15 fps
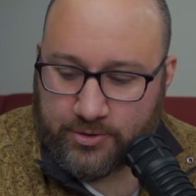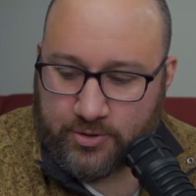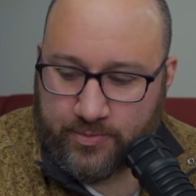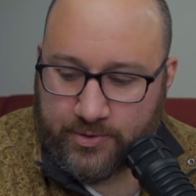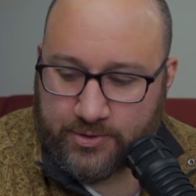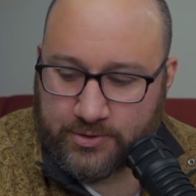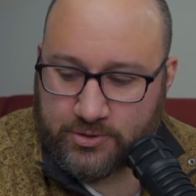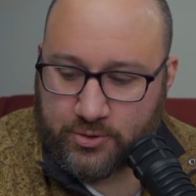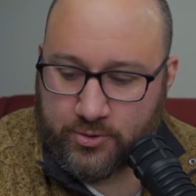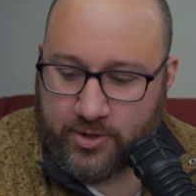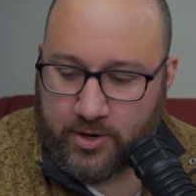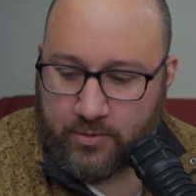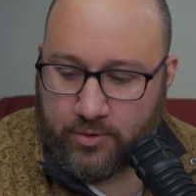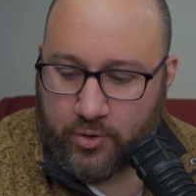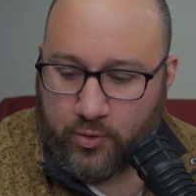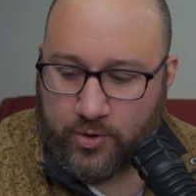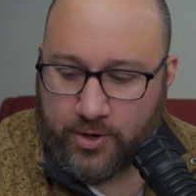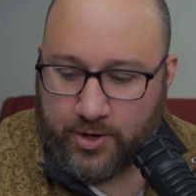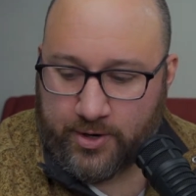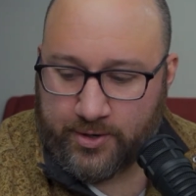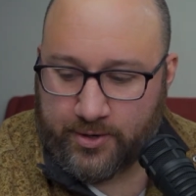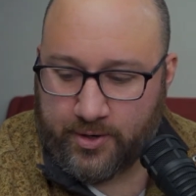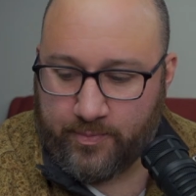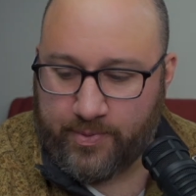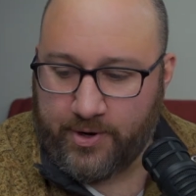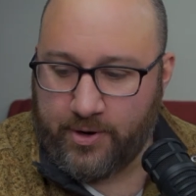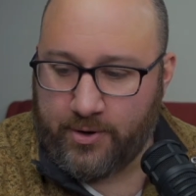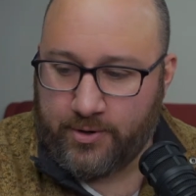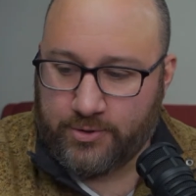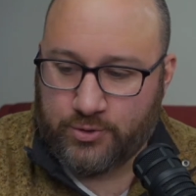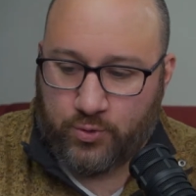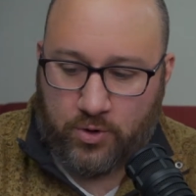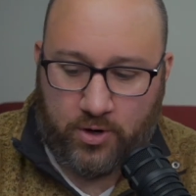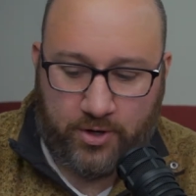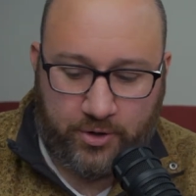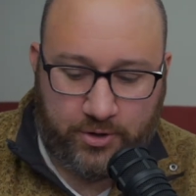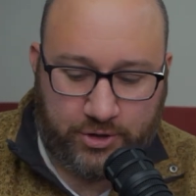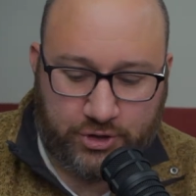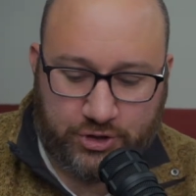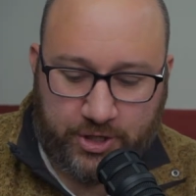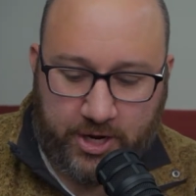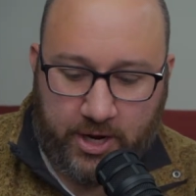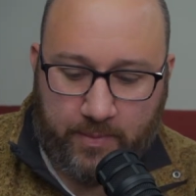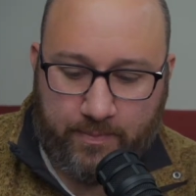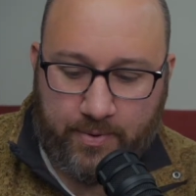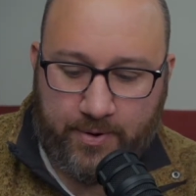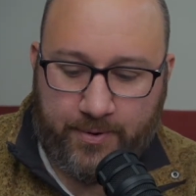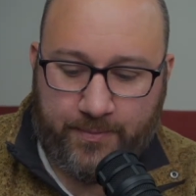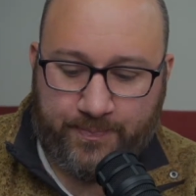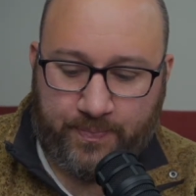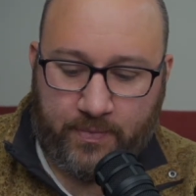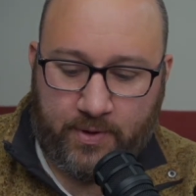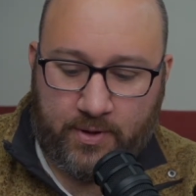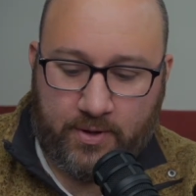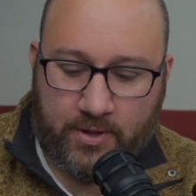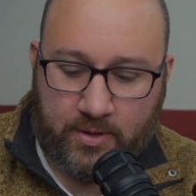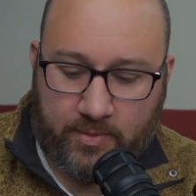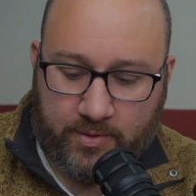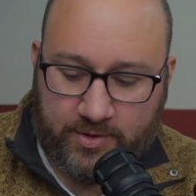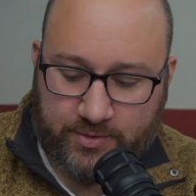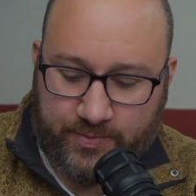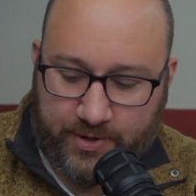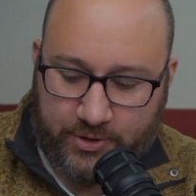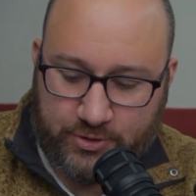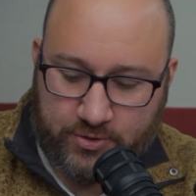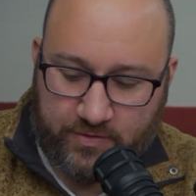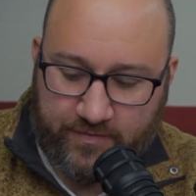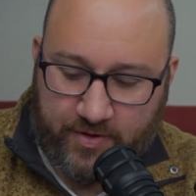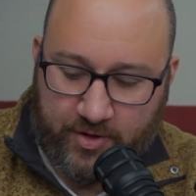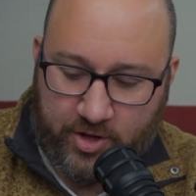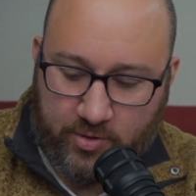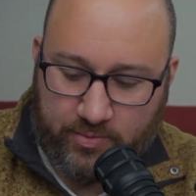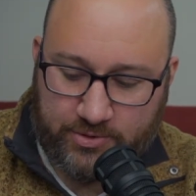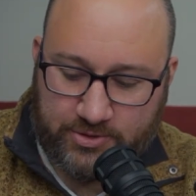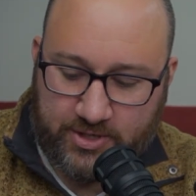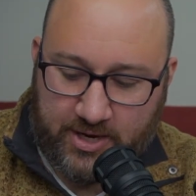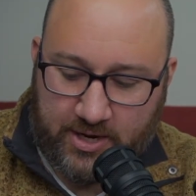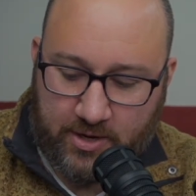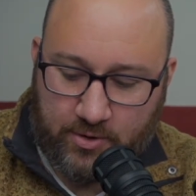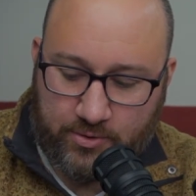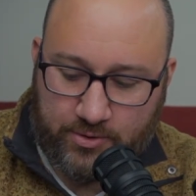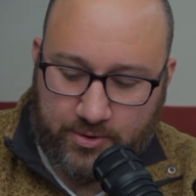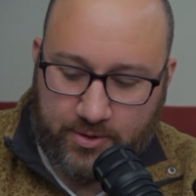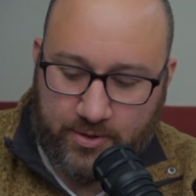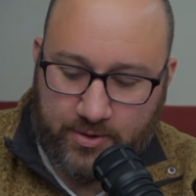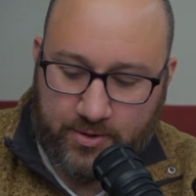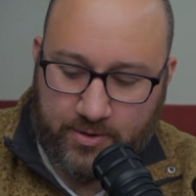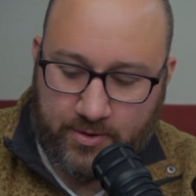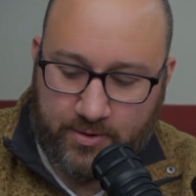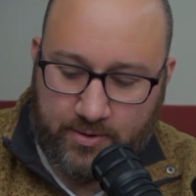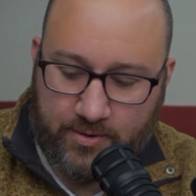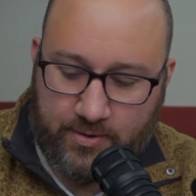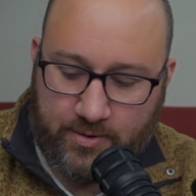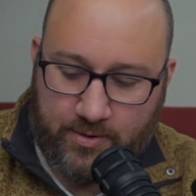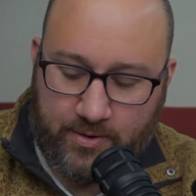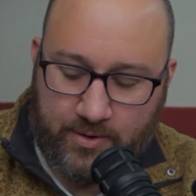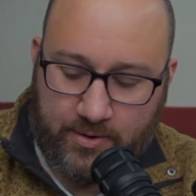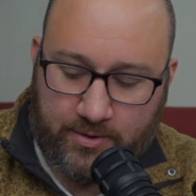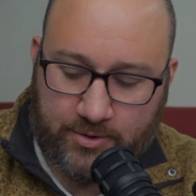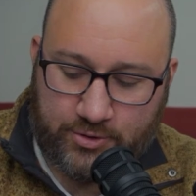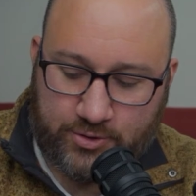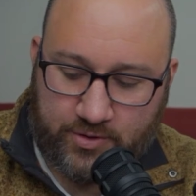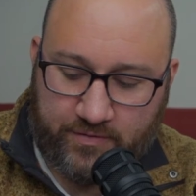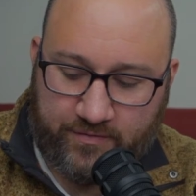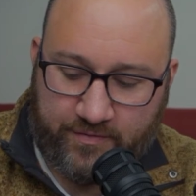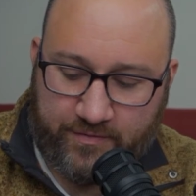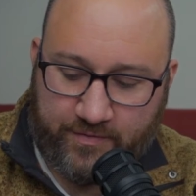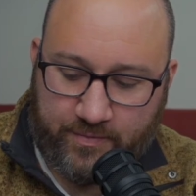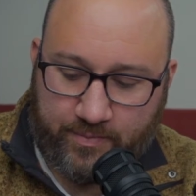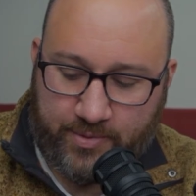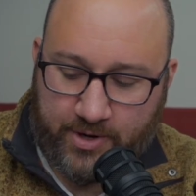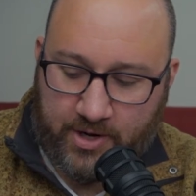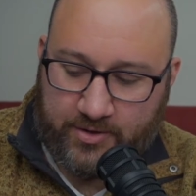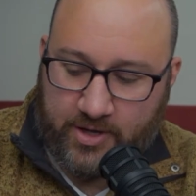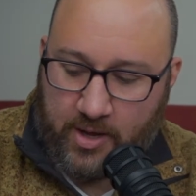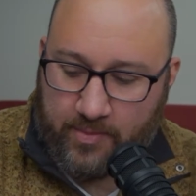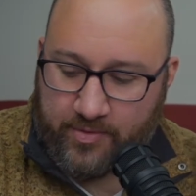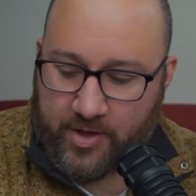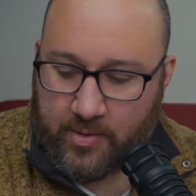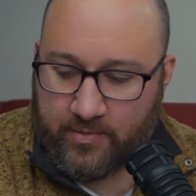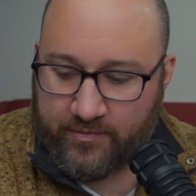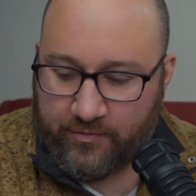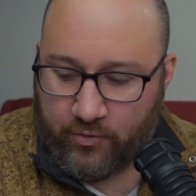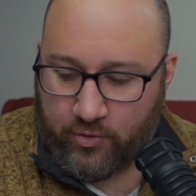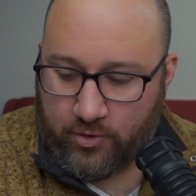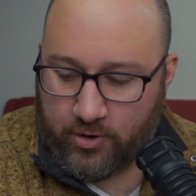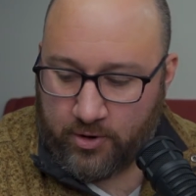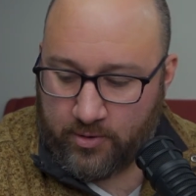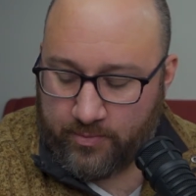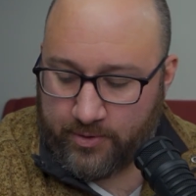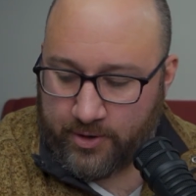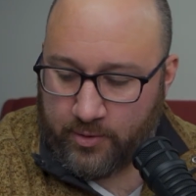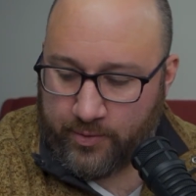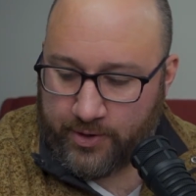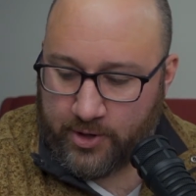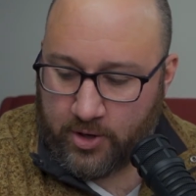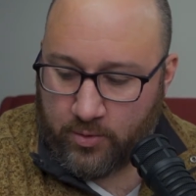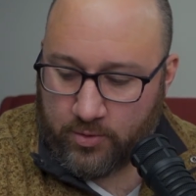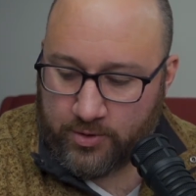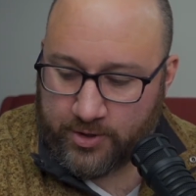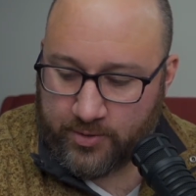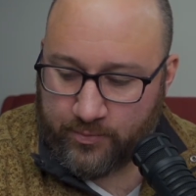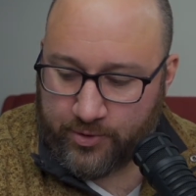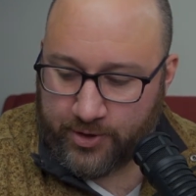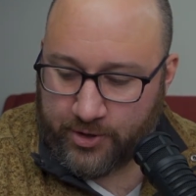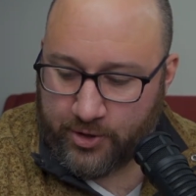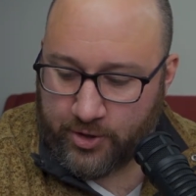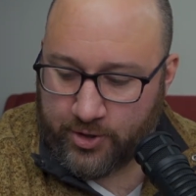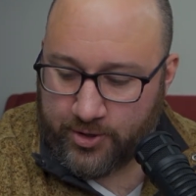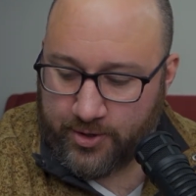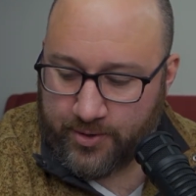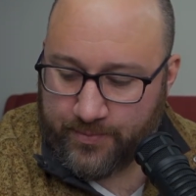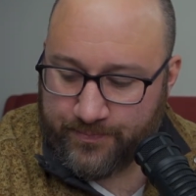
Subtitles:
So let me just do that real quick. And it appears we're in good shape. Let me just make sure the volume is down. Should have been on top of that before, but here we go. We're looking pretty good.